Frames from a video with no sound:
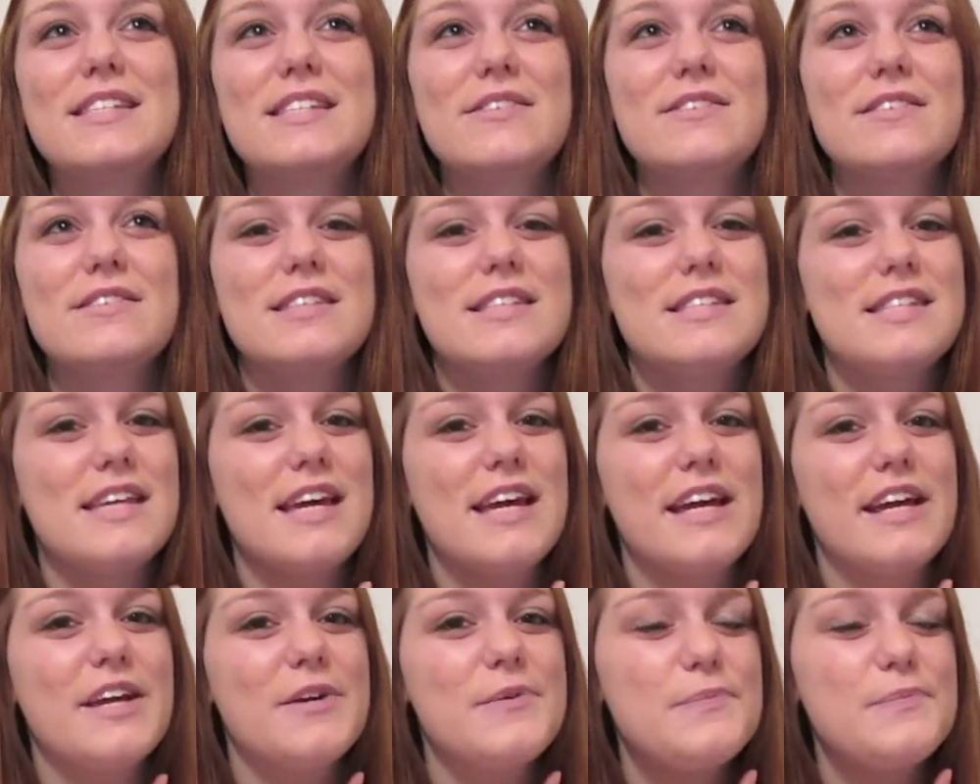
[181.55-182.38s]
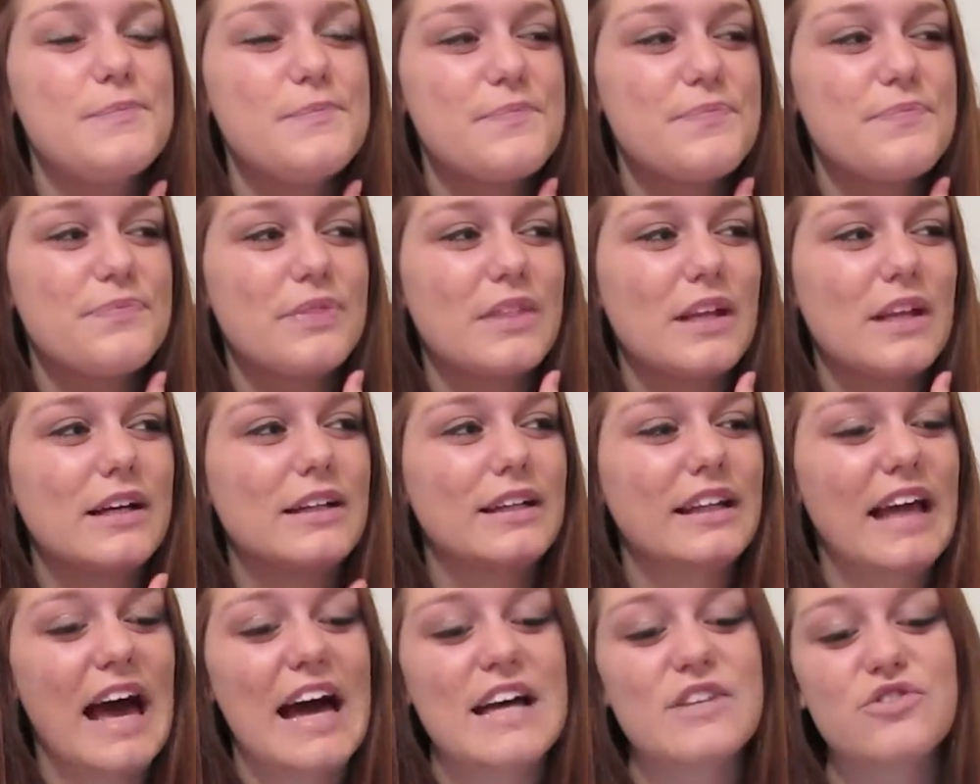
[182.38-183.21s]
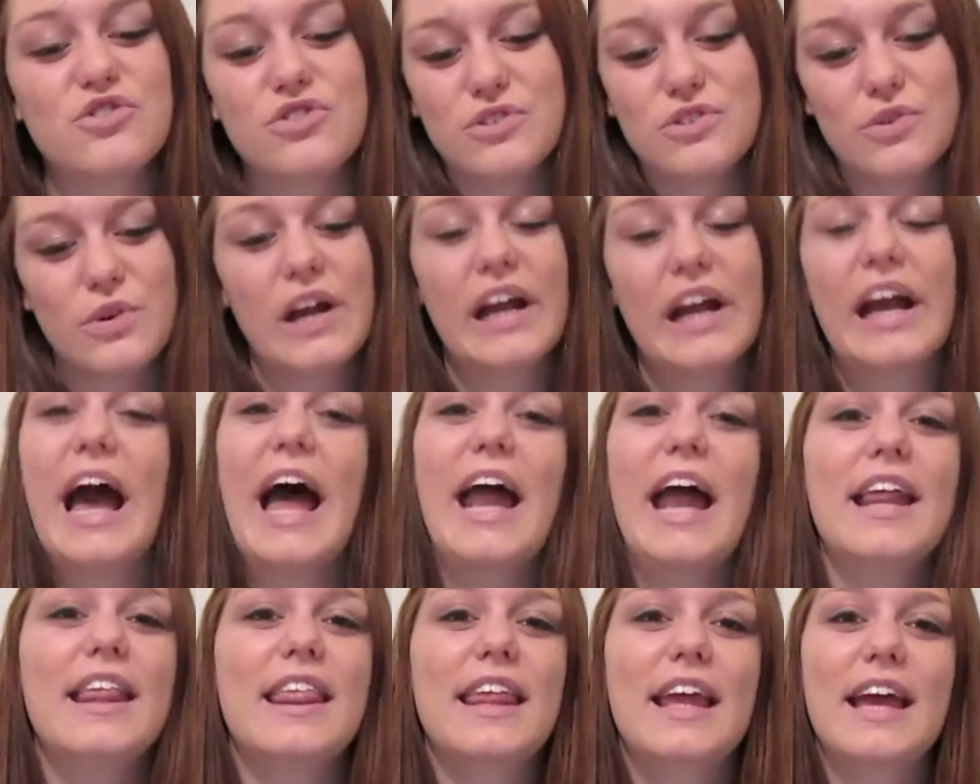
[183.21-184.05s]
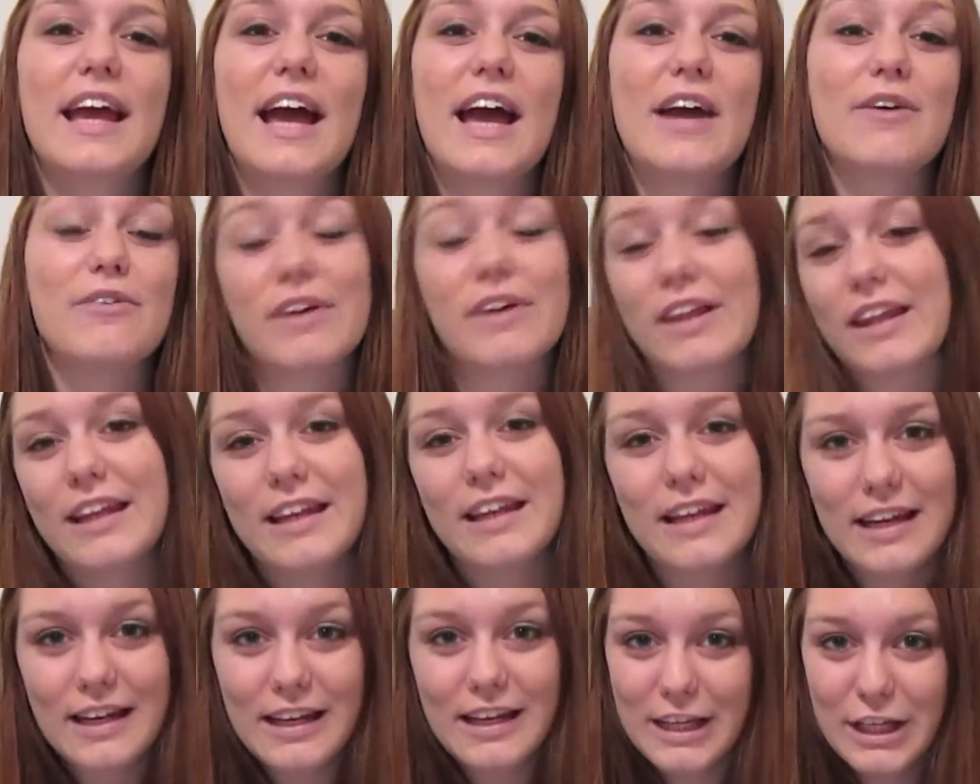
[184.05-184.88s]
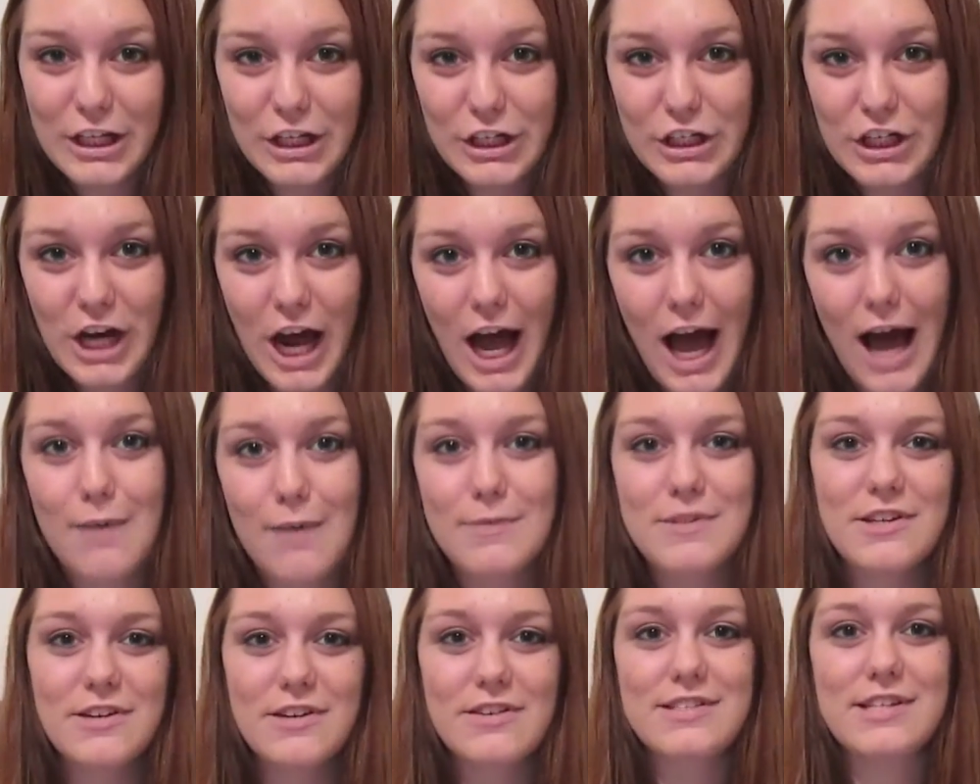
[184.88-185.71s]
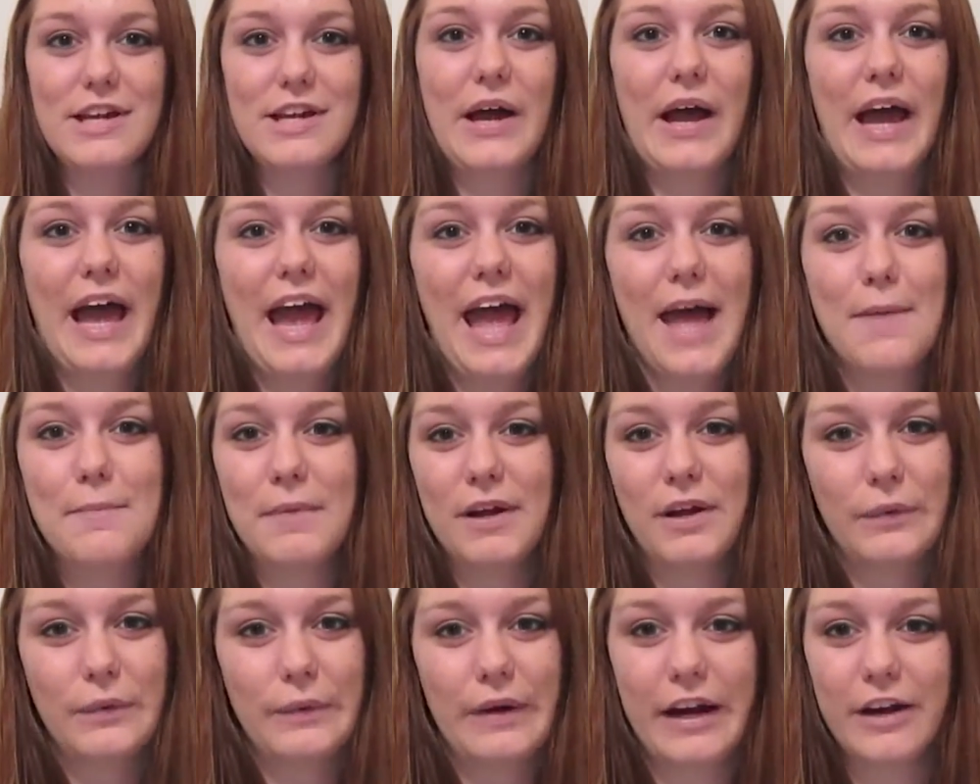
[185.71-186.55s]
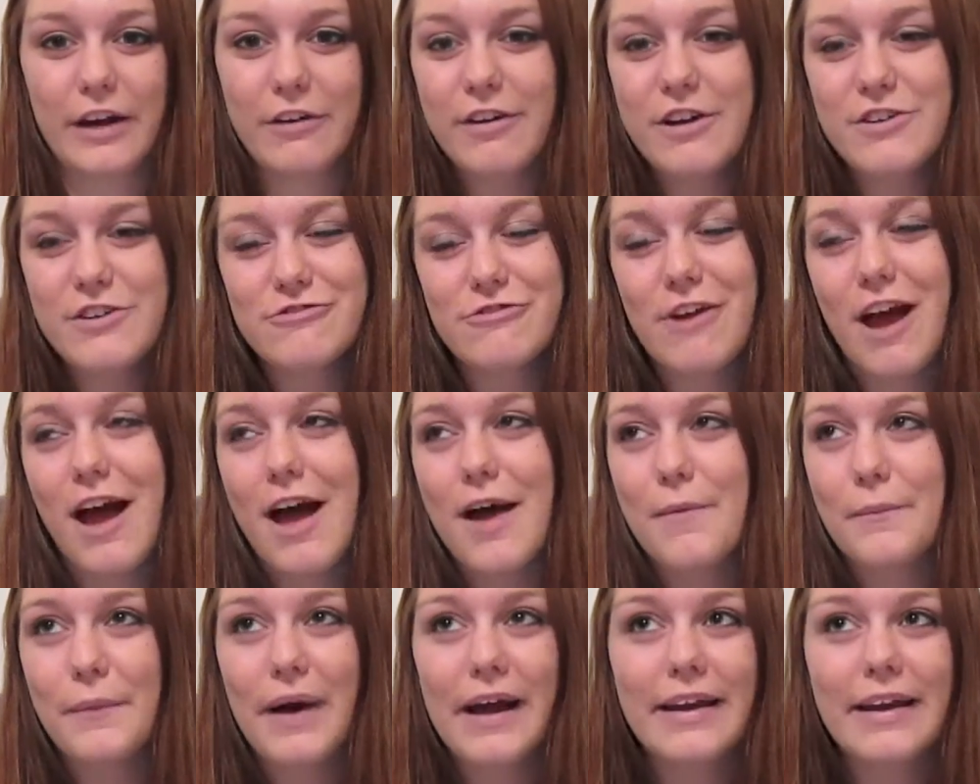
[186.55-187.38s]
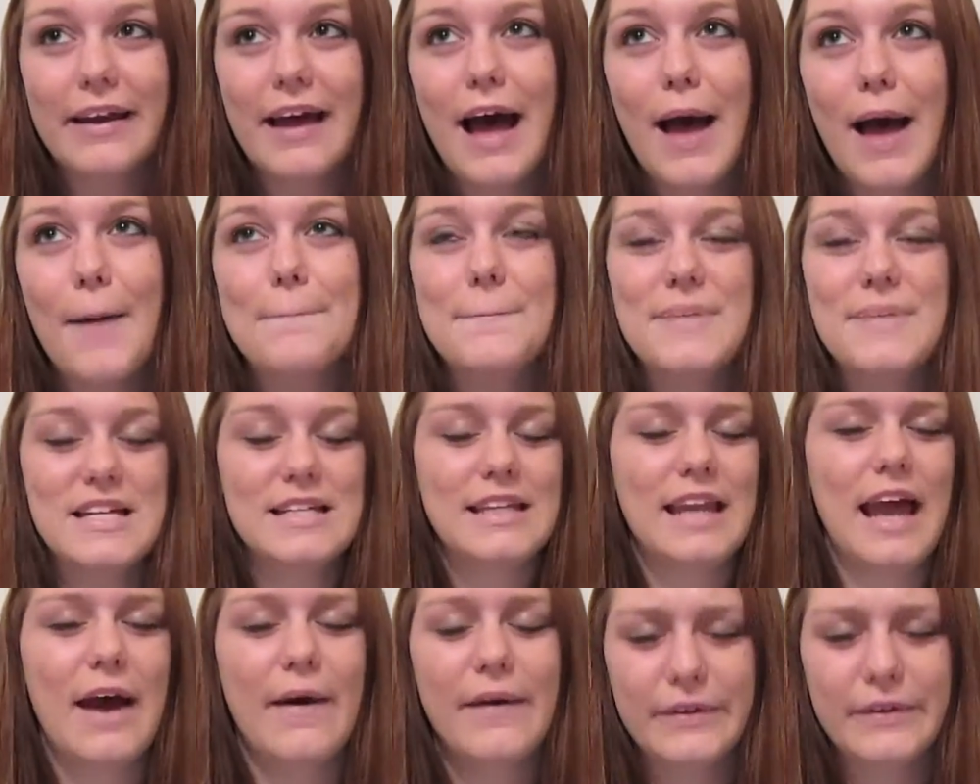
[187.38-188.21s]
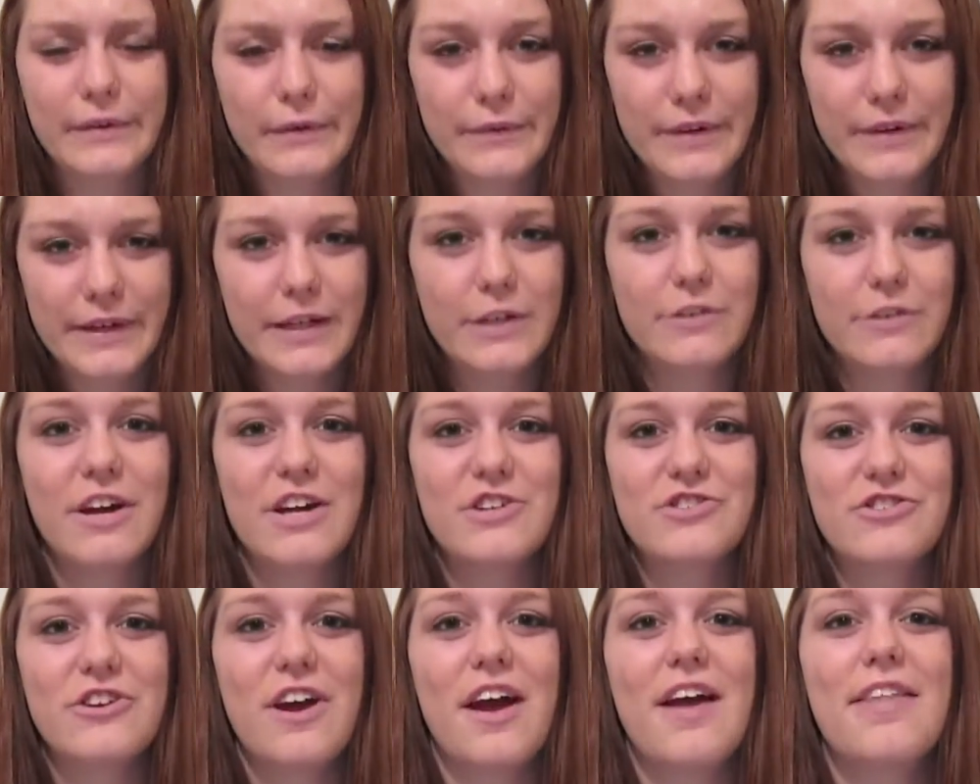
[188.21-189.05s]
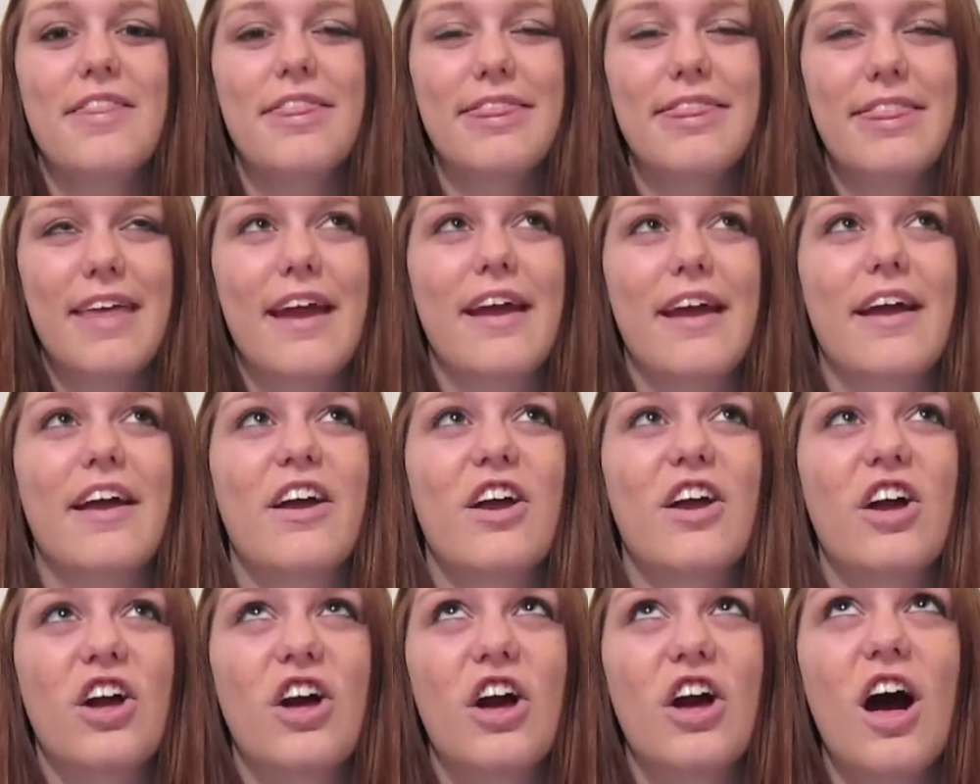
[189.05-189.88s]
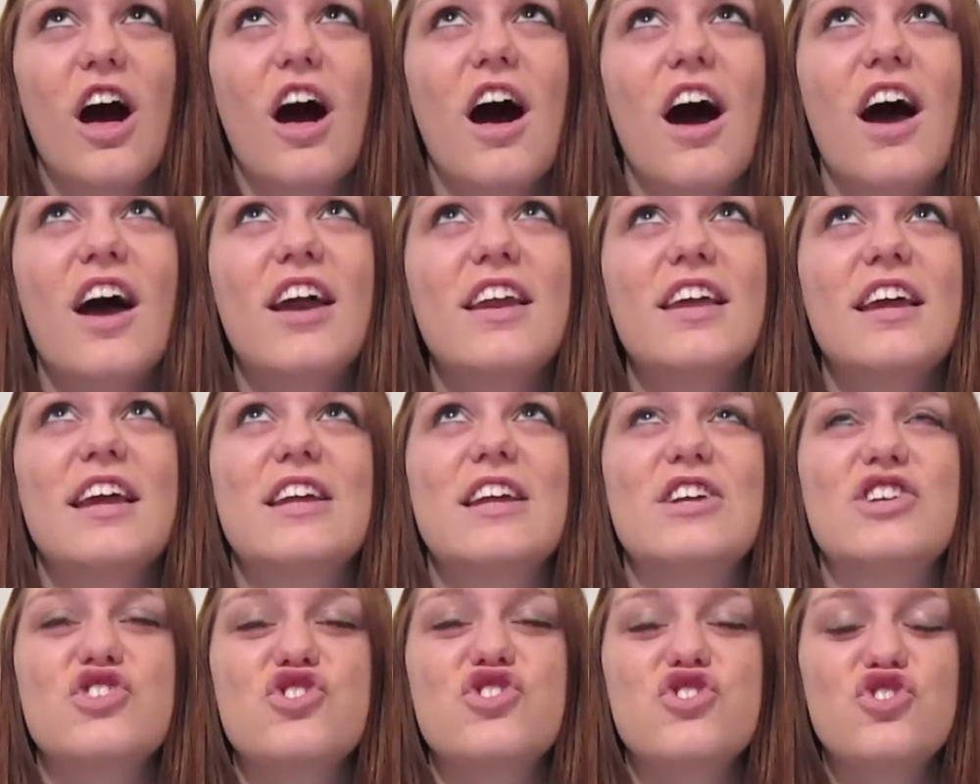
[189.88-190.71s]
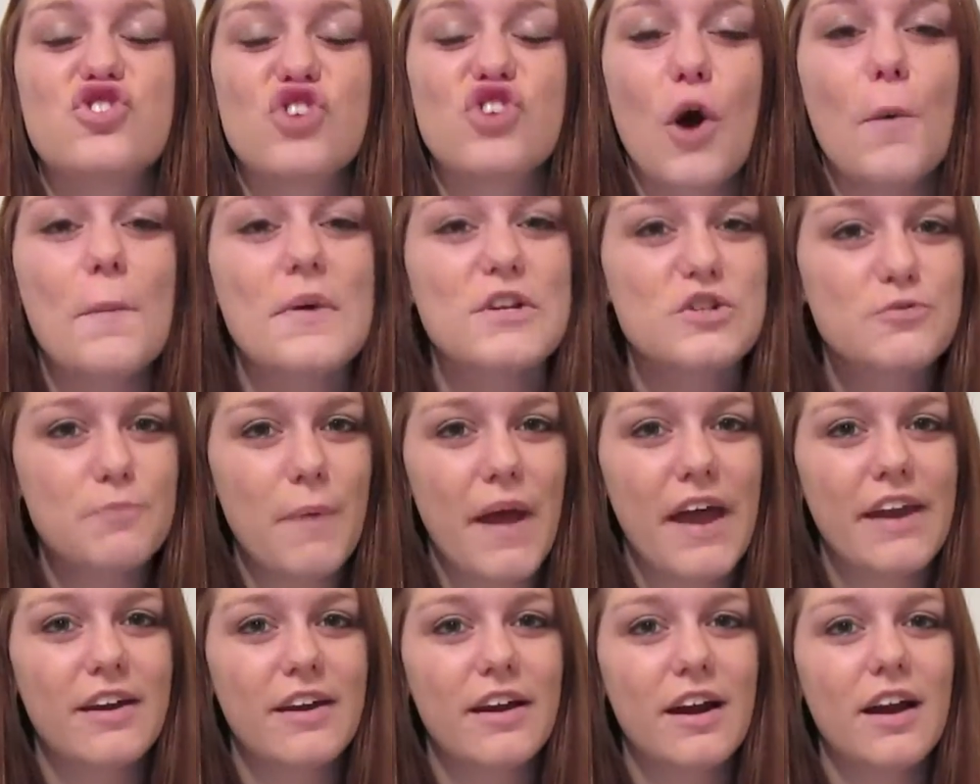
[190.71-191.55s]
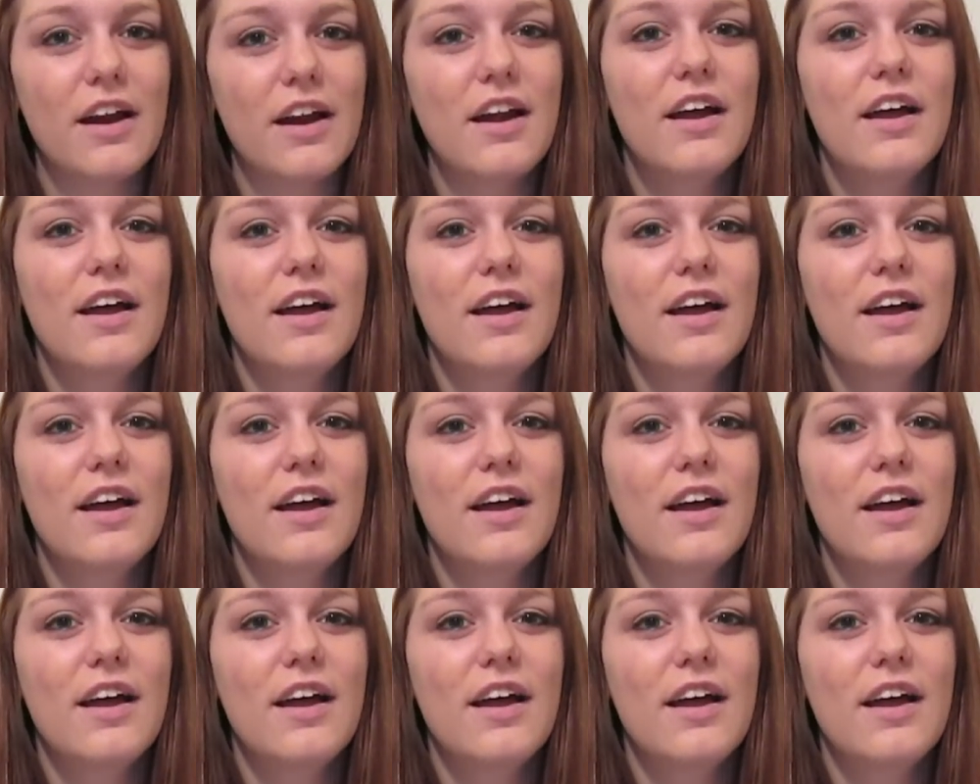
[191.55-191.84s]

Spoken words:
it was like last resort kind of thing. I really needed a job, so I was like, okay, I'm gonna work in a restaurant, why not? But now I don't work in a restaurant, thank God, and it's so much better.